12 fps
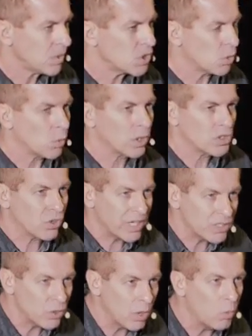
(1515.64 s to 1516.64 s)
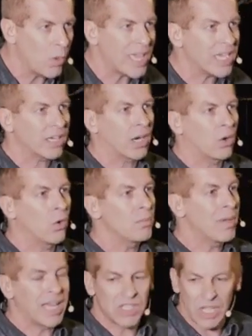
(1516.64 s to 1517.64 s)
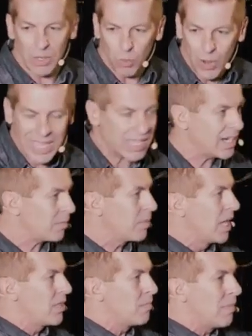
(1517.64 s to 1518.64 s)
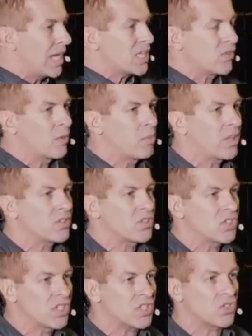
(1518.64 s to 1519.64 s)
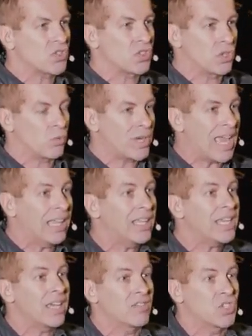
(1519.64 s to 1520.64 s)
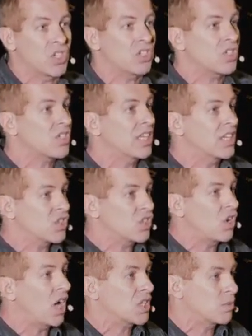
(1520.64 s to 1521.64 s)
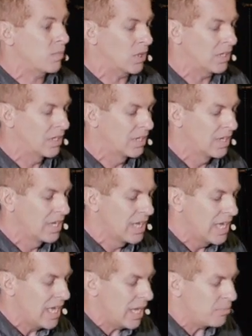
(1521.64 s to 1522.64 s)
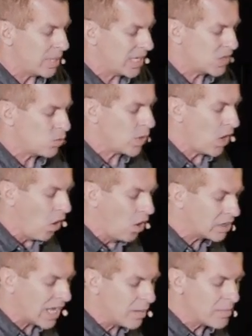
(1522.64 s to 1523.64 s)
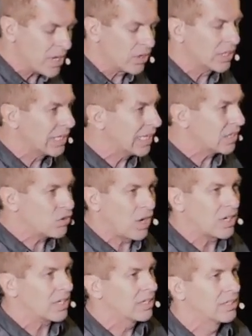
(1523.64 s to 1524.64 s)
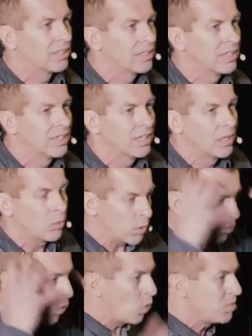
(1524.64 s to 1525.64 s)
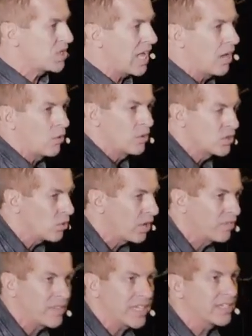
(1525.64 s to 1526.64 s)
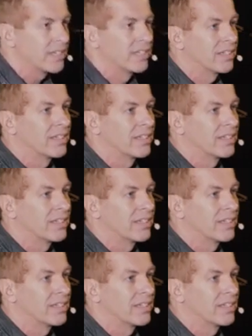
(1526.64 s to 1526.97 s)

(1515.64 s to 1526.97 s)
So we're trying to awaken our own minds and waken up the minds of our brothers and sisters to the reality of Jesus and his gospel. And because we all come here a little drunk with robes down to our feet.